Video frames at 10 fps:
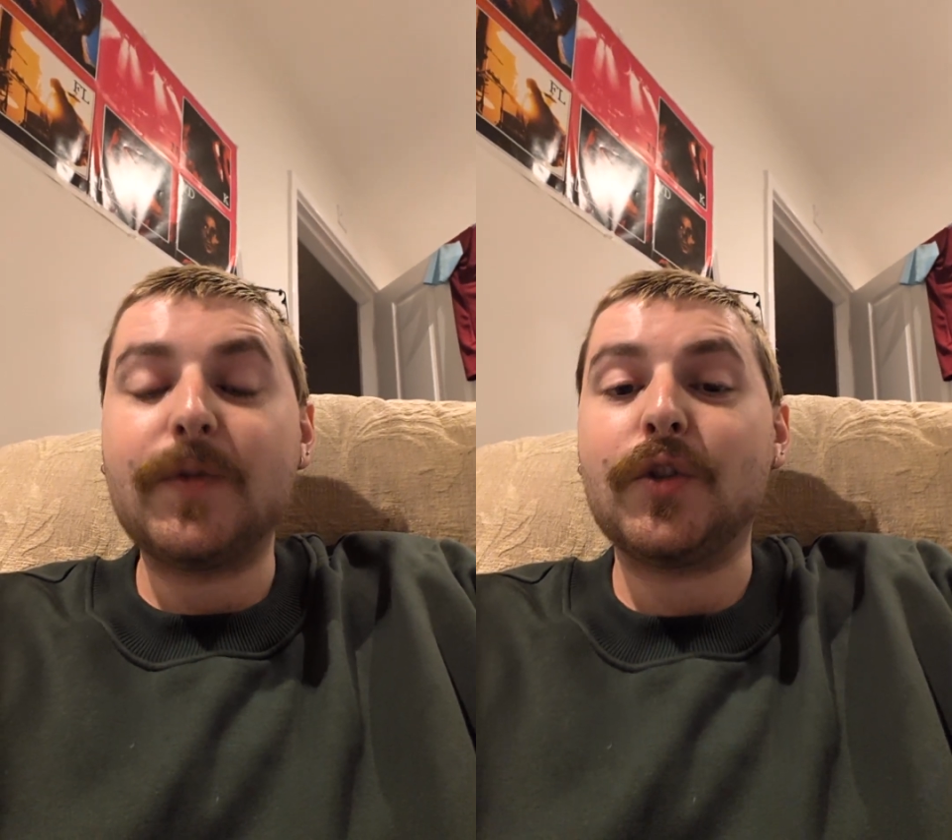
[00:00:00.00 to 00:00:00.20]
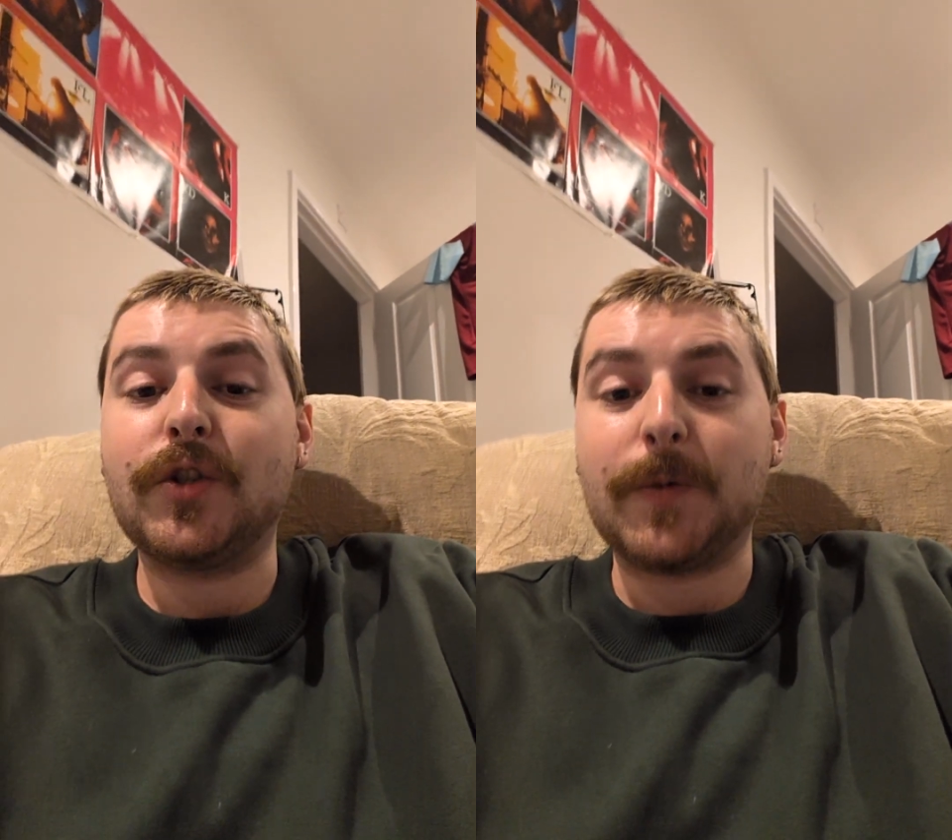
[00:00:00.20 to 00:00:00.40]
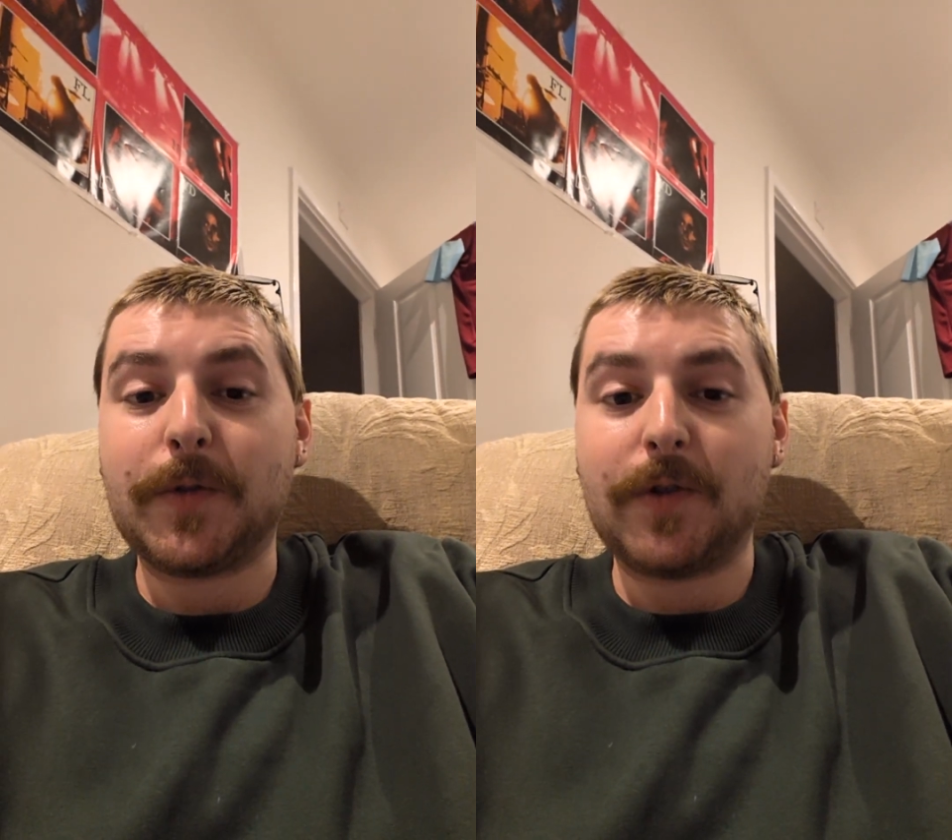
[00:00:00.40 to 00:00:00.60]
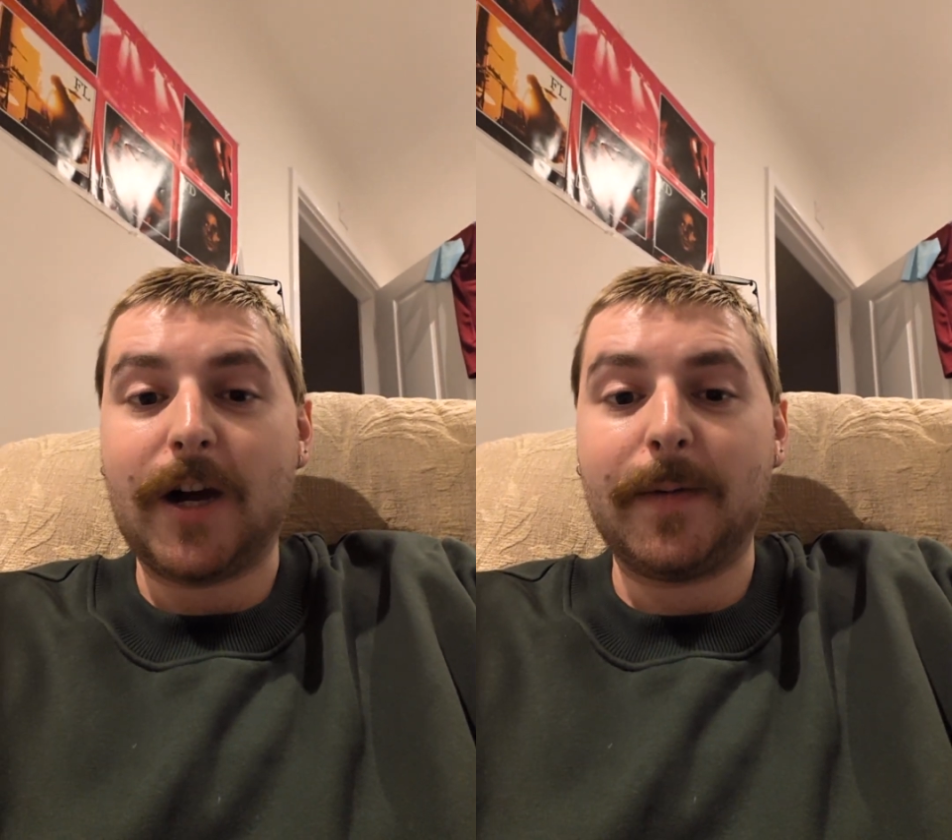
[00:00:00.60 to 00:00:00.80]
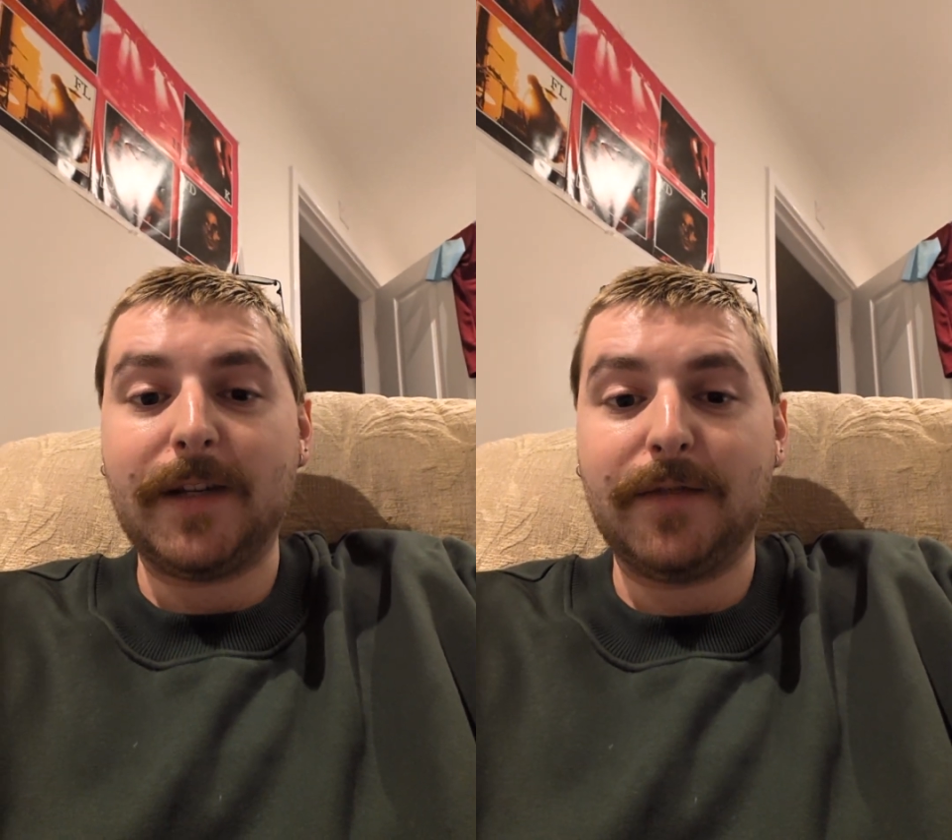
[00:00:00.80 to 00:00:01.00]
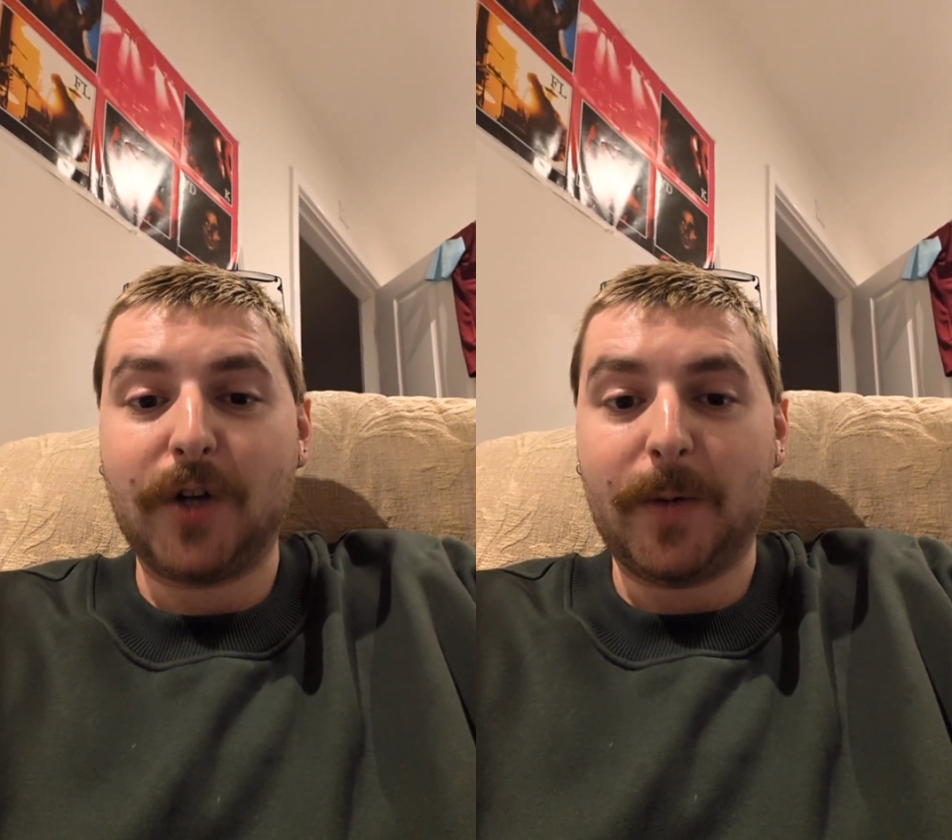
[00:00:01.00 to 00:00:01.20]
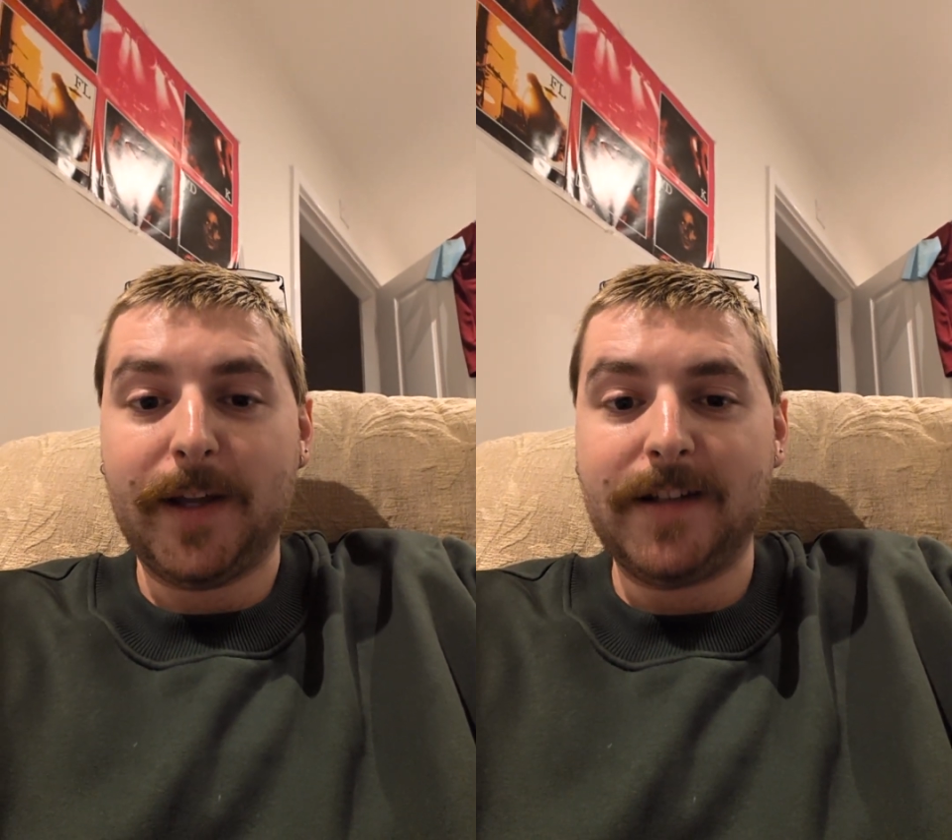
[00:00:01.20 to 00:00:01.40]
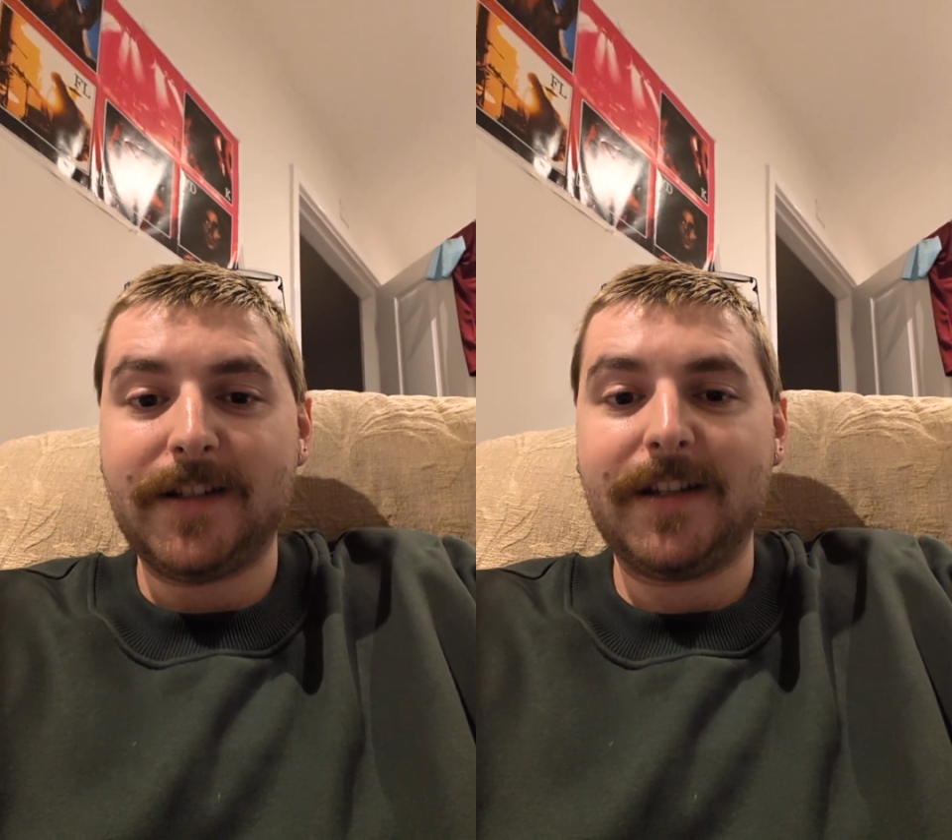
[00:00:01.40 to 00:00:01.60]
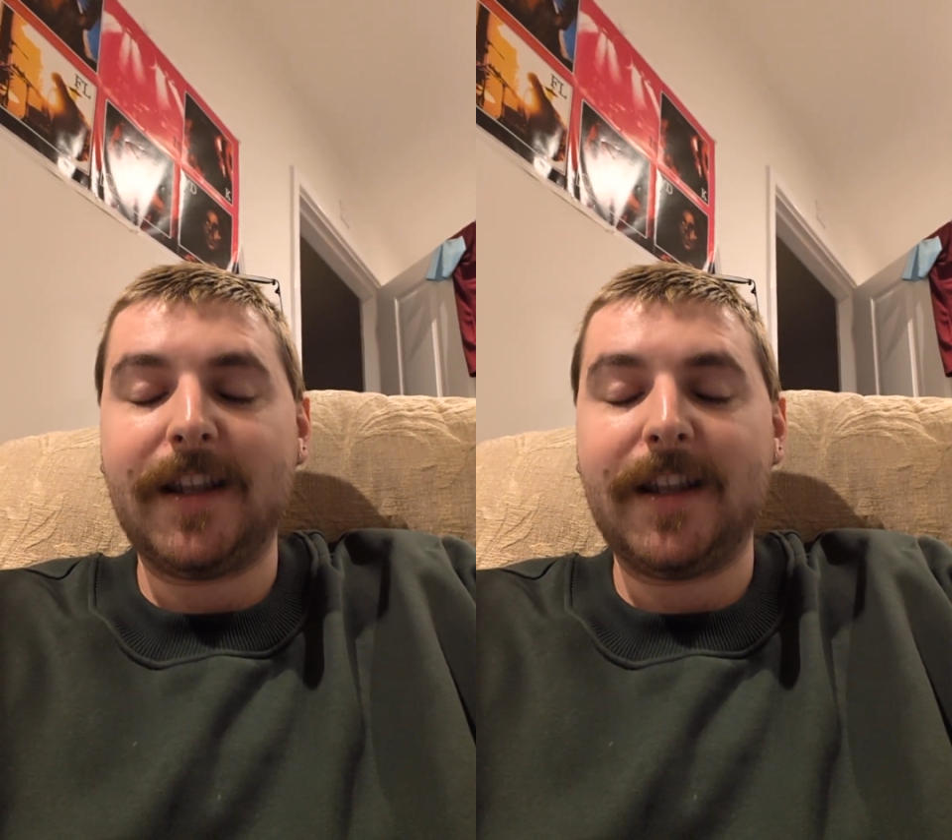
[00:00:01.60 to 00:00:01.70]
Do subscribe and leave a comment